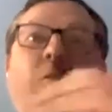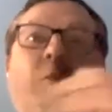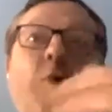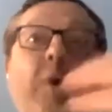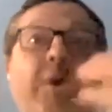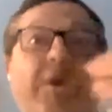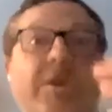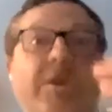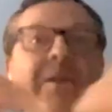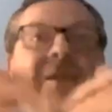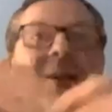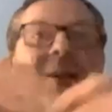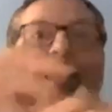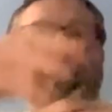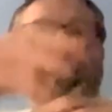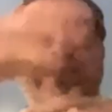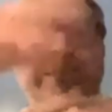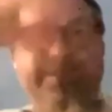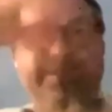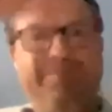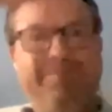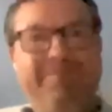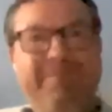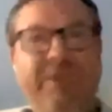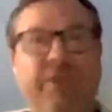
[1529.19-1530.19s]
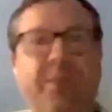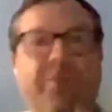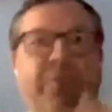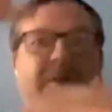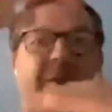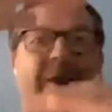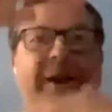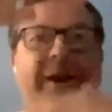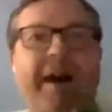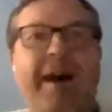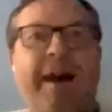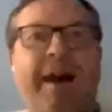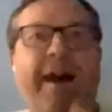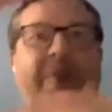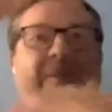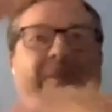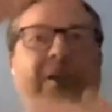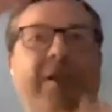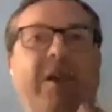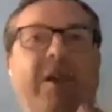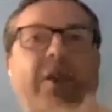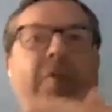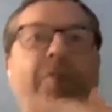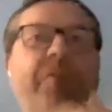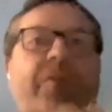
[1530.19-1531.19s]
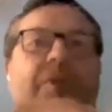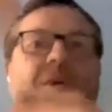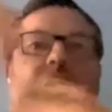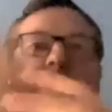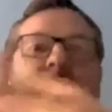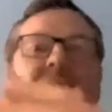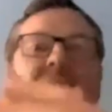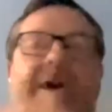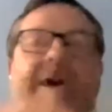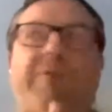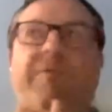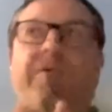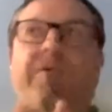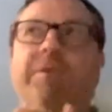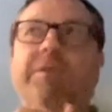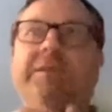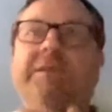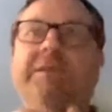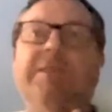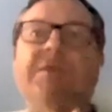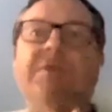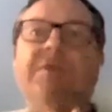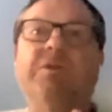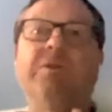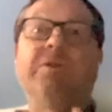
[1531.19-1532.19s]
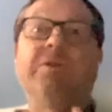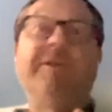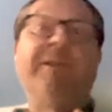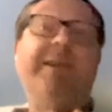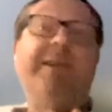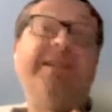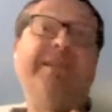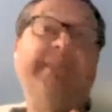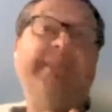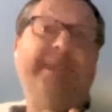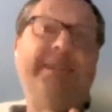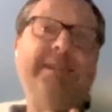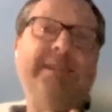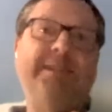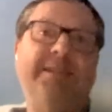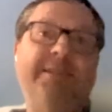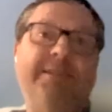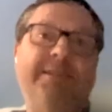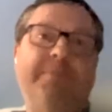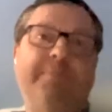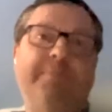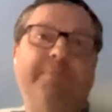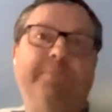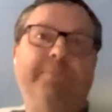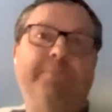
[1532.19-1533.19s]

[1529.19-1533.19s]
What unites you know, higher and lower levels is also success.